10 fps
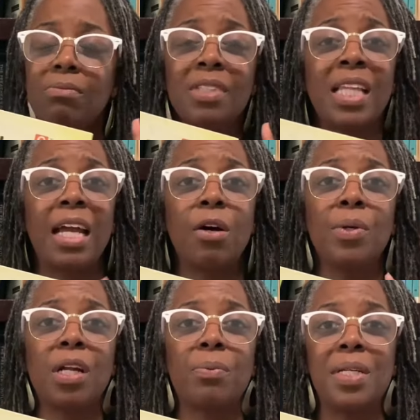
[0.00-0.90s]
that go
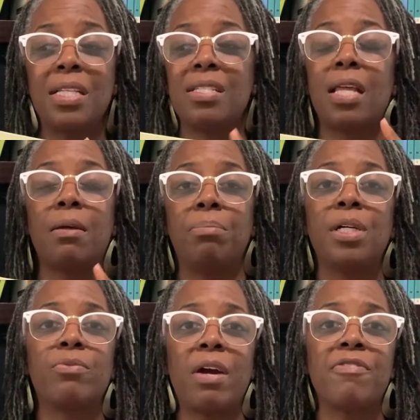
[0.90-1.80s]
along with this. And the
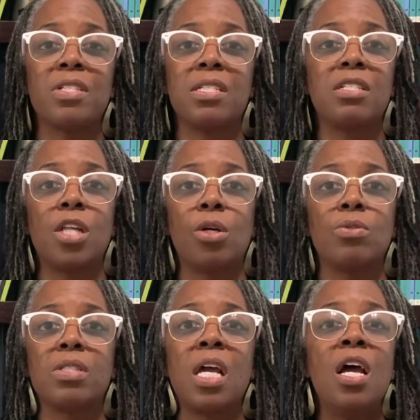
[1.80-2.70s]
book references
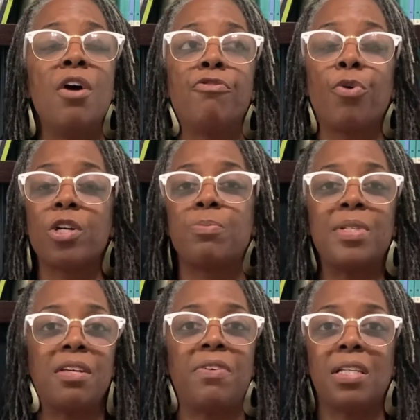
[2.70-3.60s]
those for
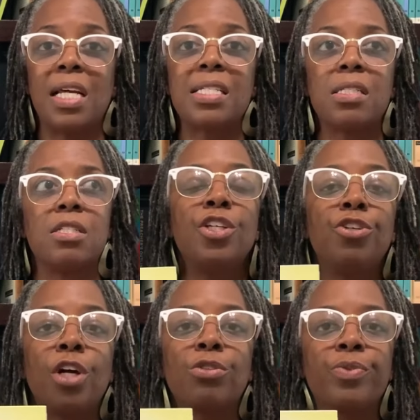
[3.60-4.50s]
specific lessons. You
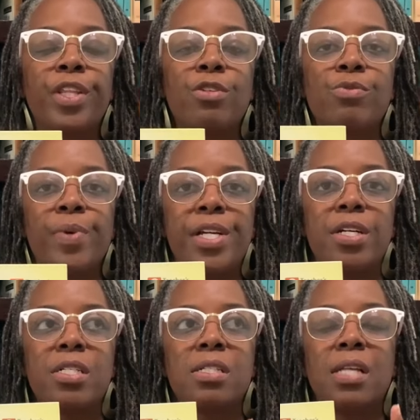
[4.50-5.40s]
go through those
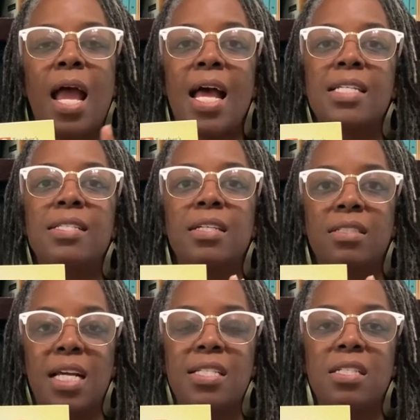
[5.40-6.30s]
readers as the
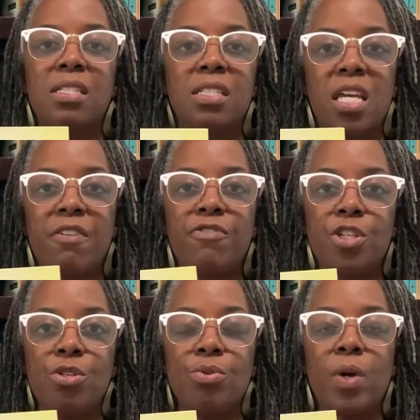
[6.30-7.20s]
lessons give
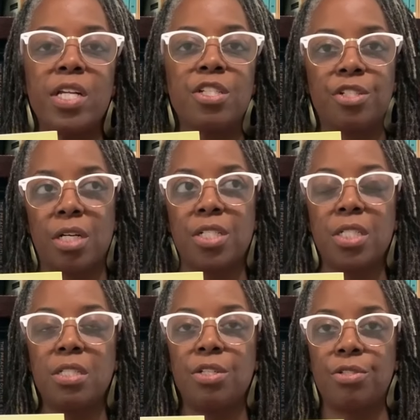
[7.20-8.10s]
you
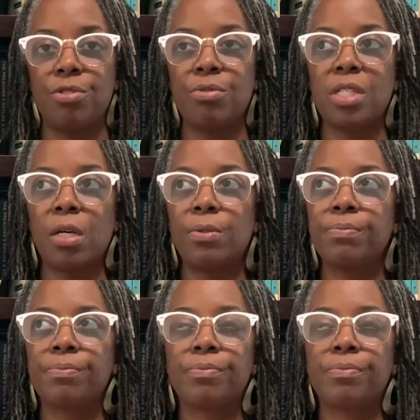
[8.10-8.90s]
instruction to do so.